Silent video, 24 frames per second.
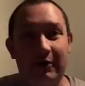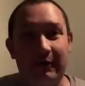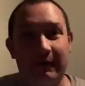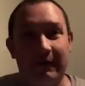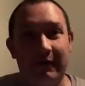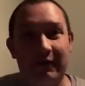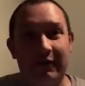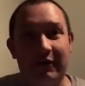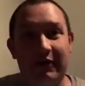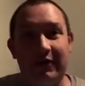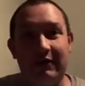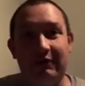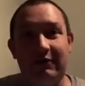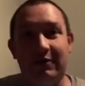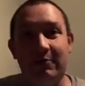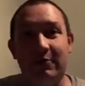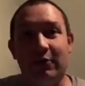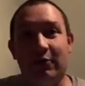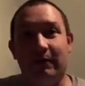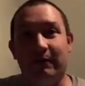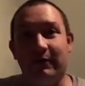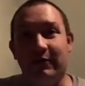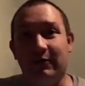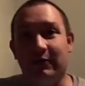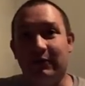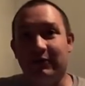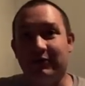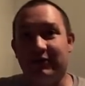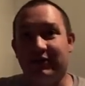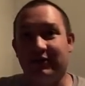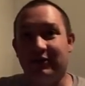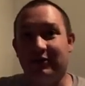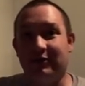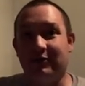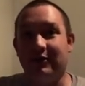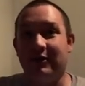know if there are any remote
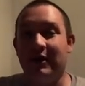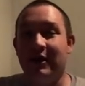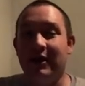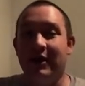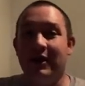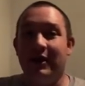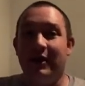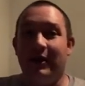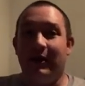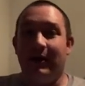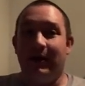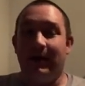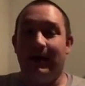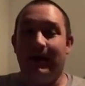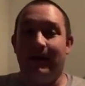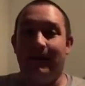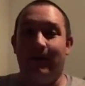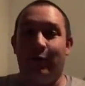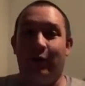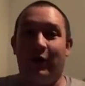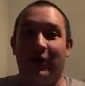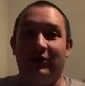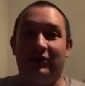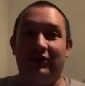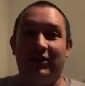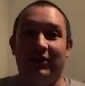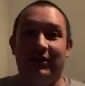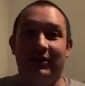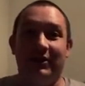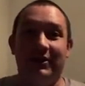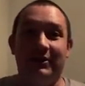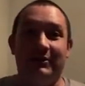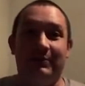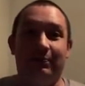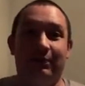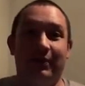viewers here watching
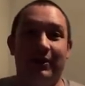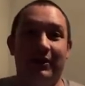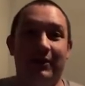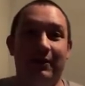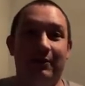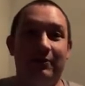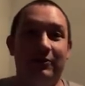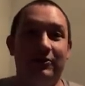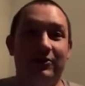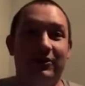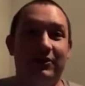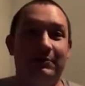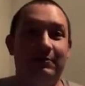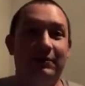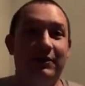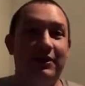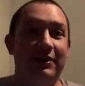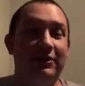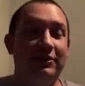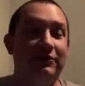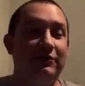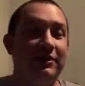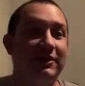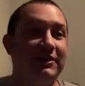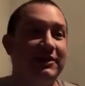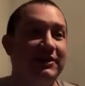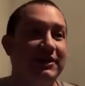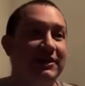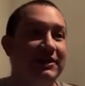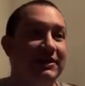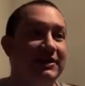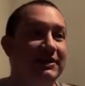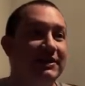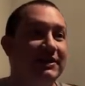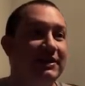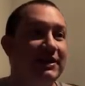this, but it would just be
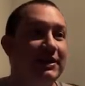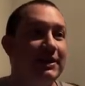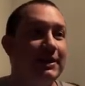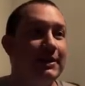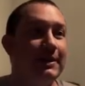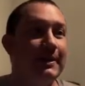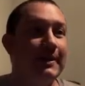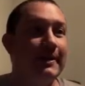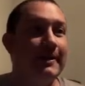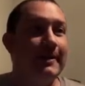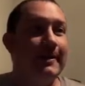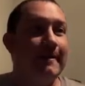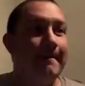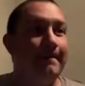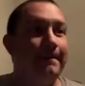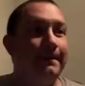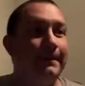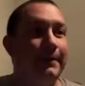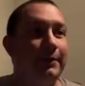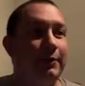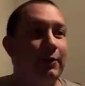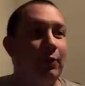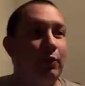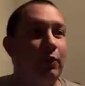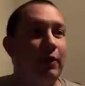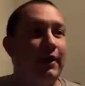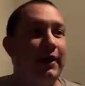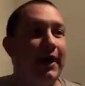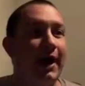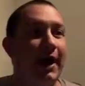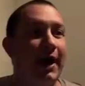interesting to see, what